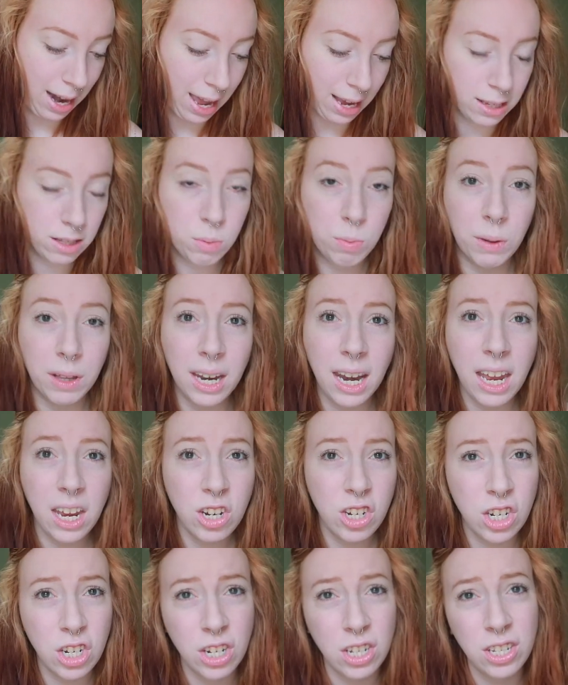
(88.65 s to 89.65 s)

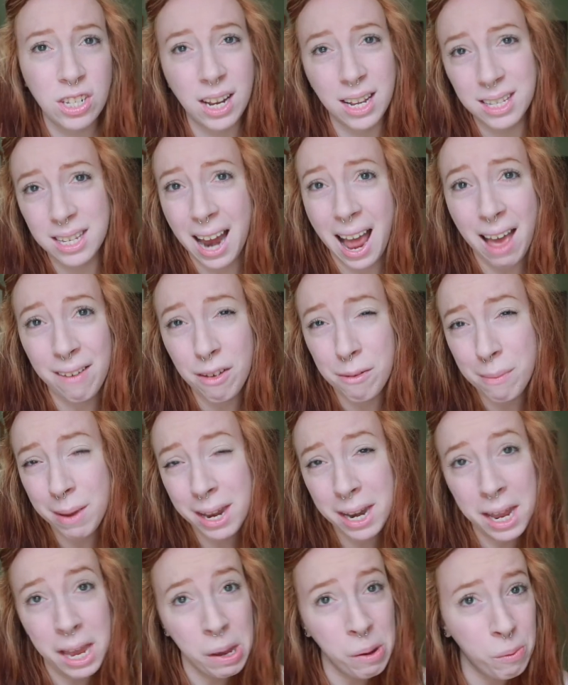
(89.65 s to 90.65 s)
Explanations, does it have a
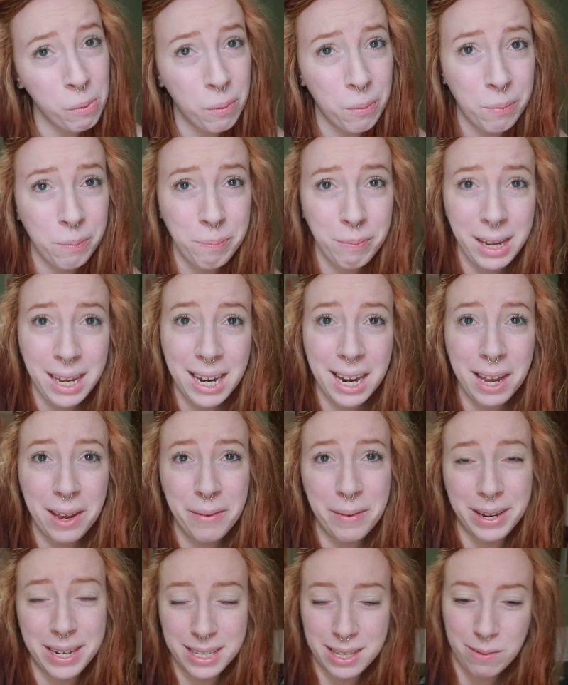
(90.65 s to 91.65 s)
meaning,
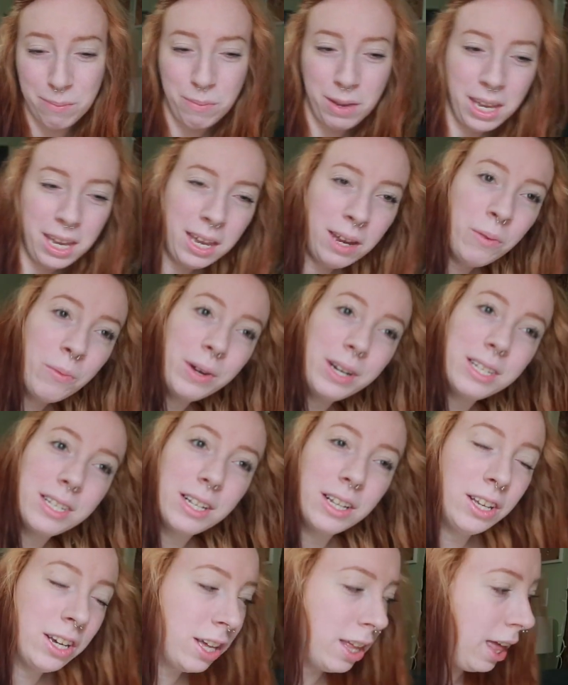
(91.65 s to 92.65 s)
what does it mean, what does
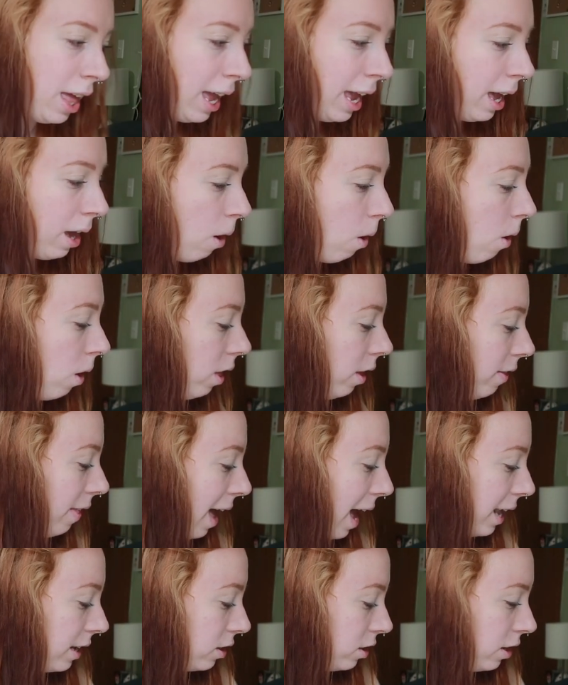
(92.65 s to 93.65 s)
it look like, all of
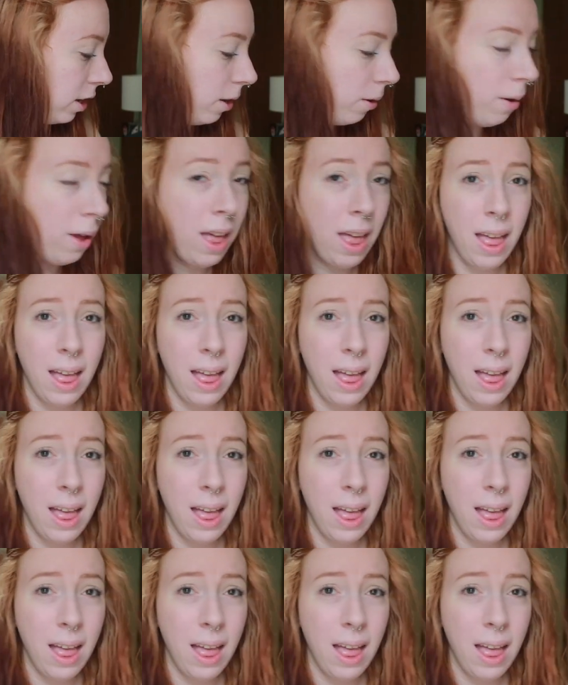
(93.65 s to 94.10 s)
that. So